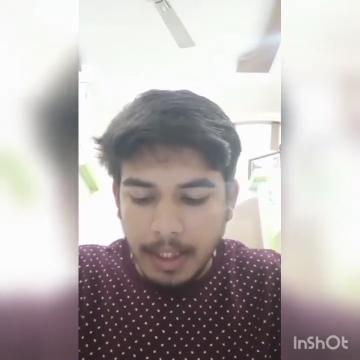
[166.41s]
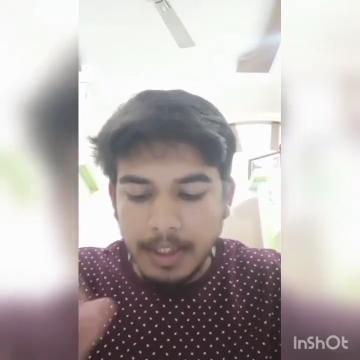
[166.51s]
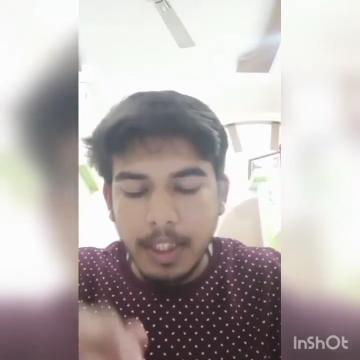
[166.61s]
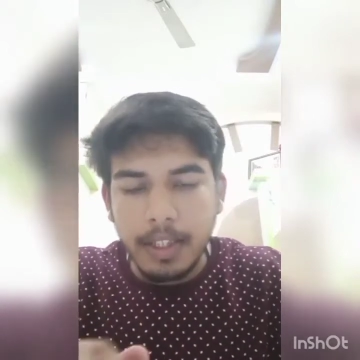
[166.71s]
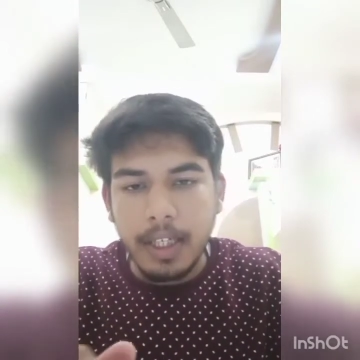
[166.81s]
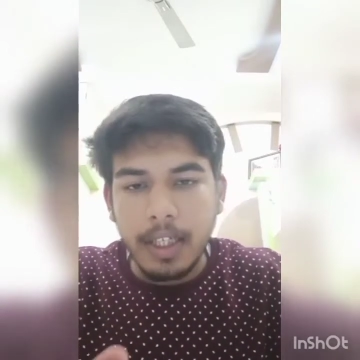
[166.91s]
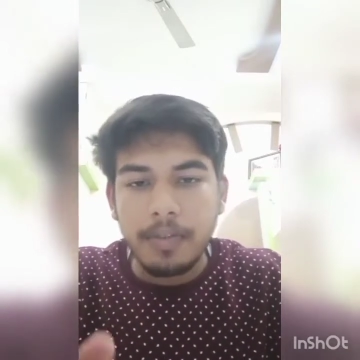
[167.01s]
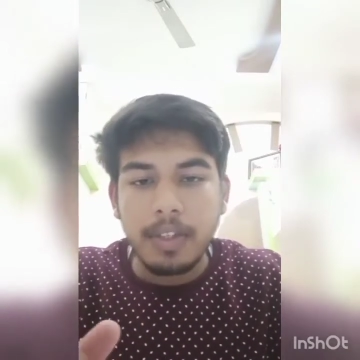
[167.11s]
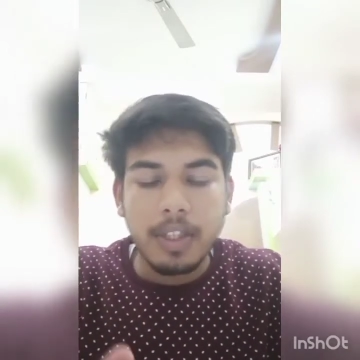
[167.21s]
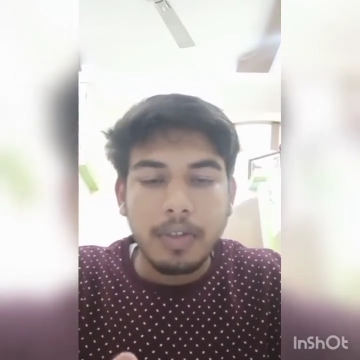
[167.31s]
It says that if
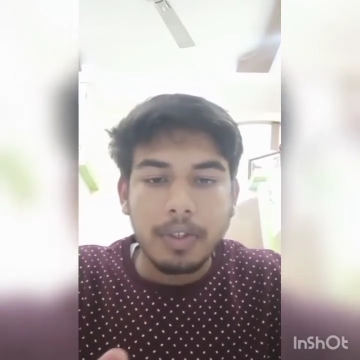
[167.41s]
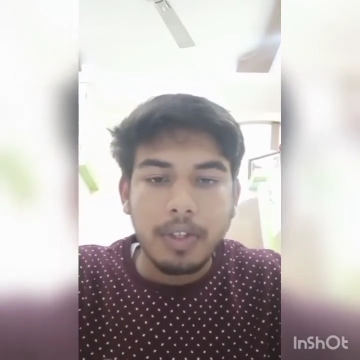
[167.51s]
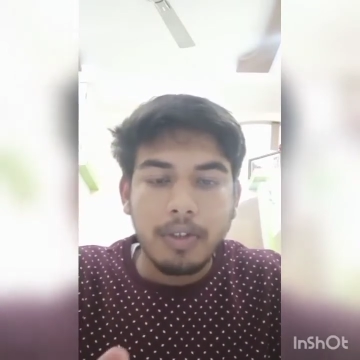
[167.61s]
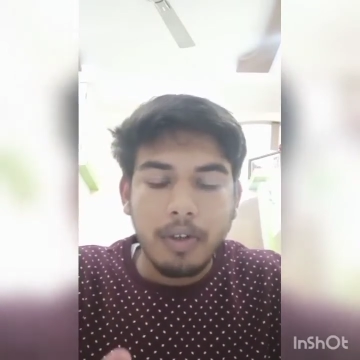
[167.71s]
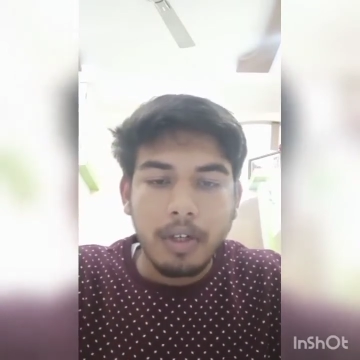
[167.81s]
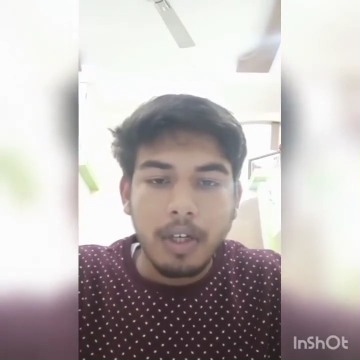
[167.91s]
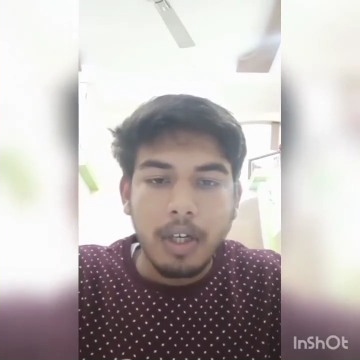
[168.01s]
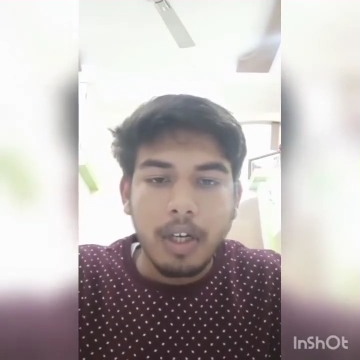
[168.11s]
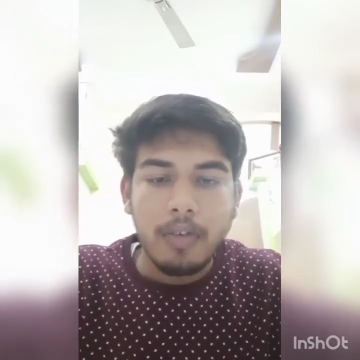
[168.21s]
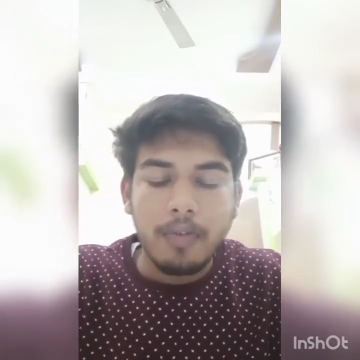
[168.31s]
the service did not
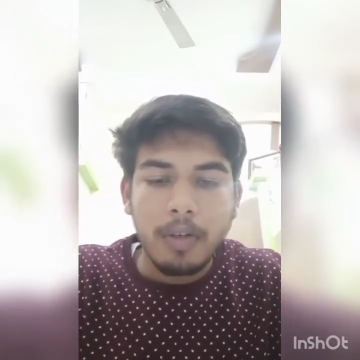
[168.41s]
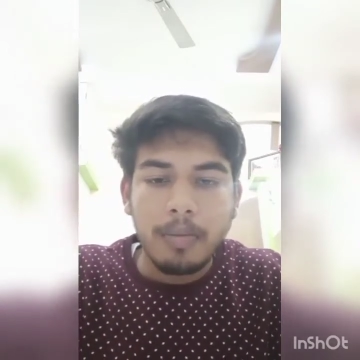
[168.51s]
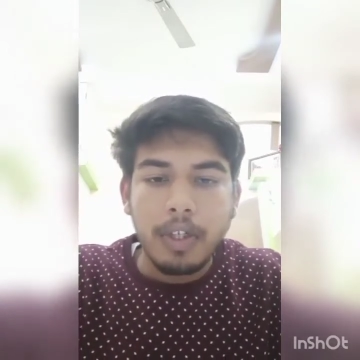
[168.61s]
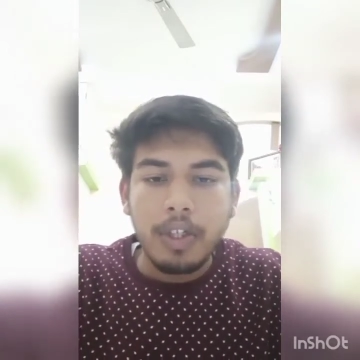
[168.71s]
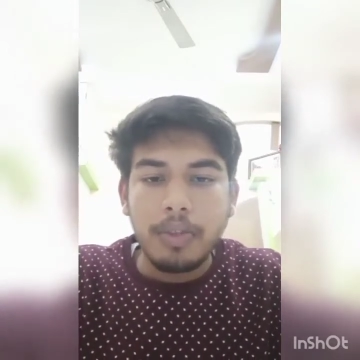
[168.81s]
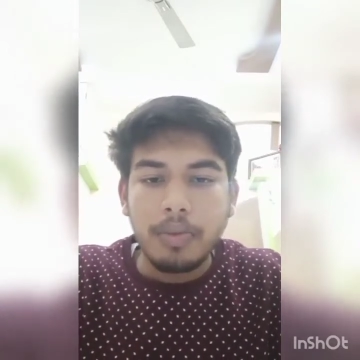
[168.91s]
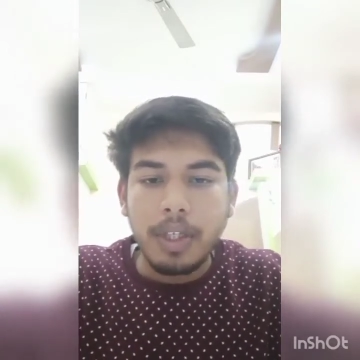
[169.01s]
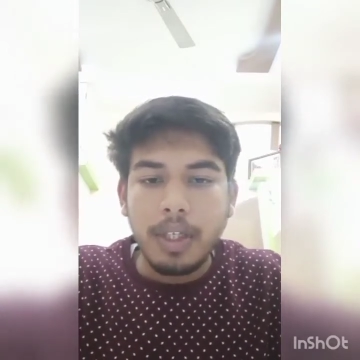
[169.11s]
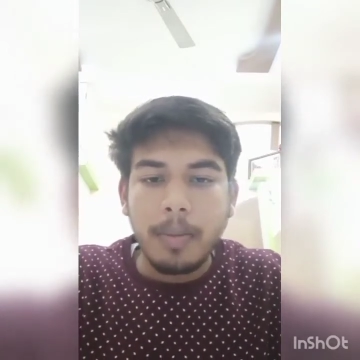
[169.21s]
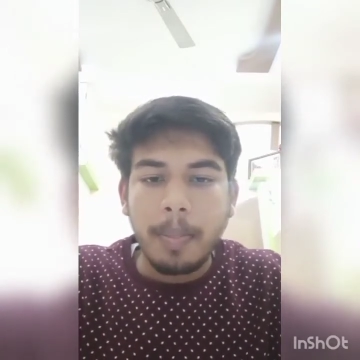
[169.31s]
conform to
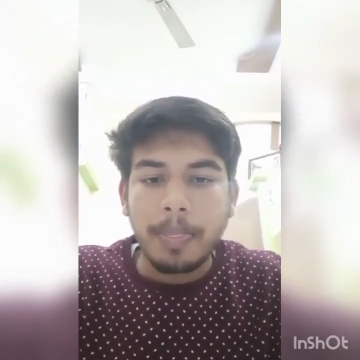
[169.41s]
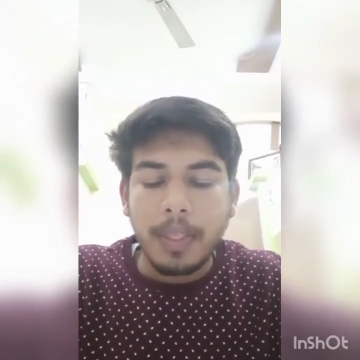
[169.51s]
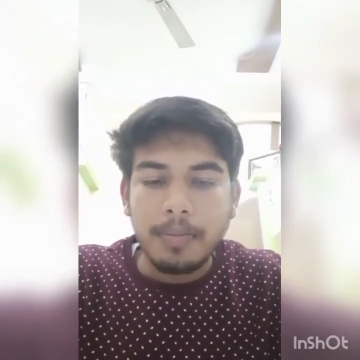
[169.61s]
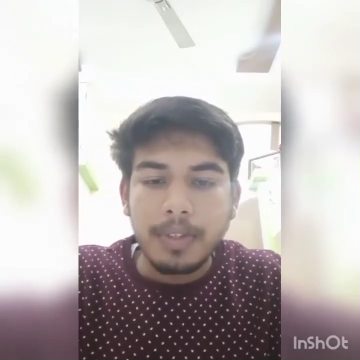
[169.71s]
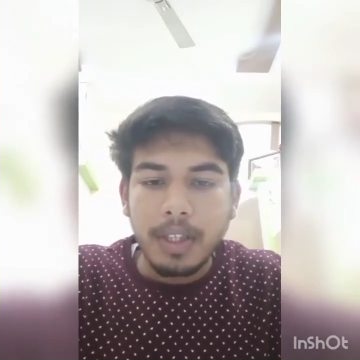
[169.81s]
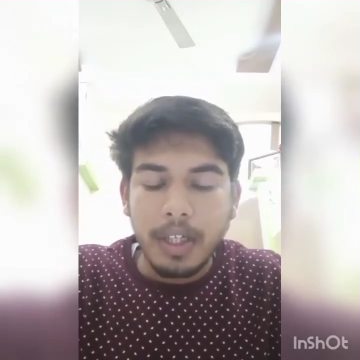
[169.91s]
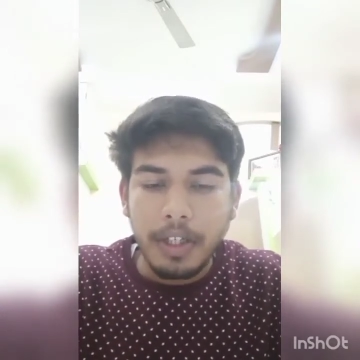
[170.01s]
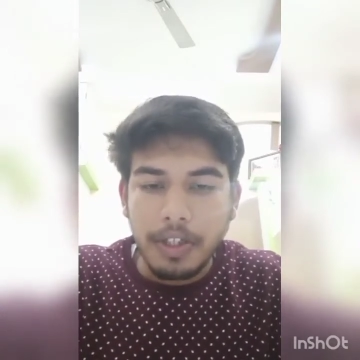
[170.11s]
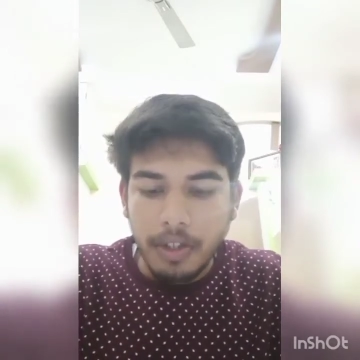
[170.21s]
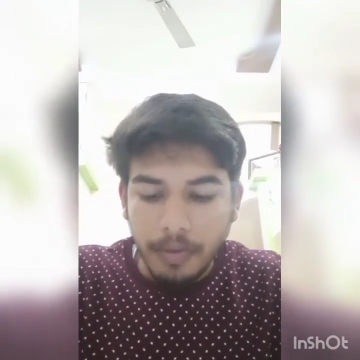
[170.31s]
the terms and
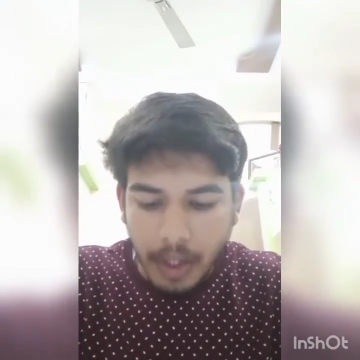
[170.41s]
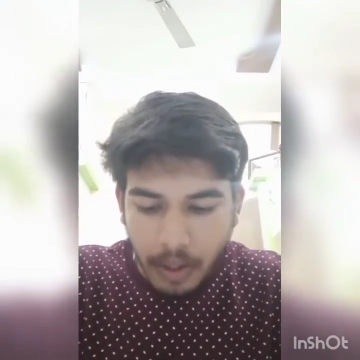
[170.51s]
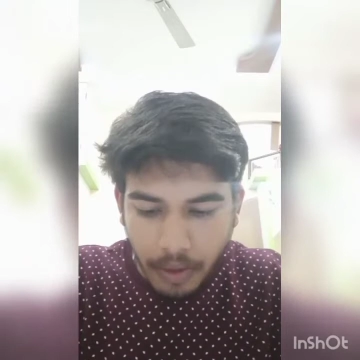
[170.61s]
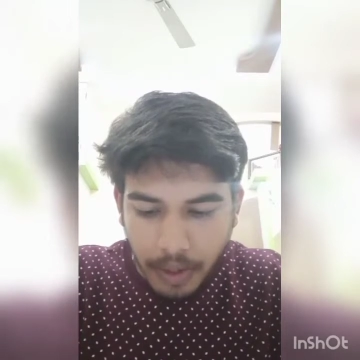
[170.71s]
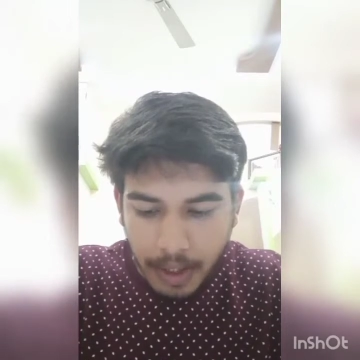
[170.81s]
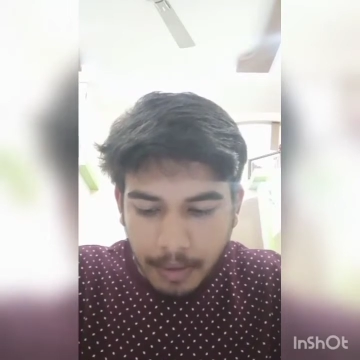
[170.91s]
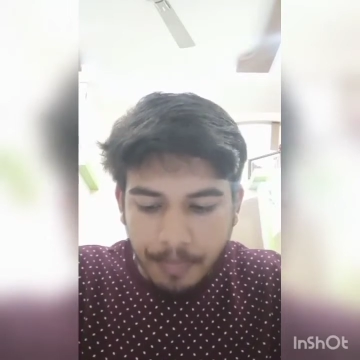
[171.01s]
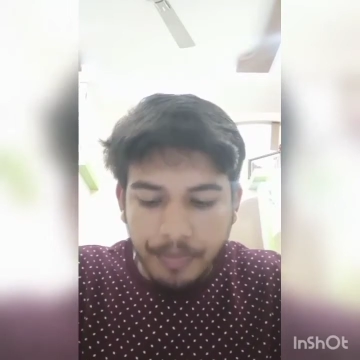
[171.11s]
condition of the contract,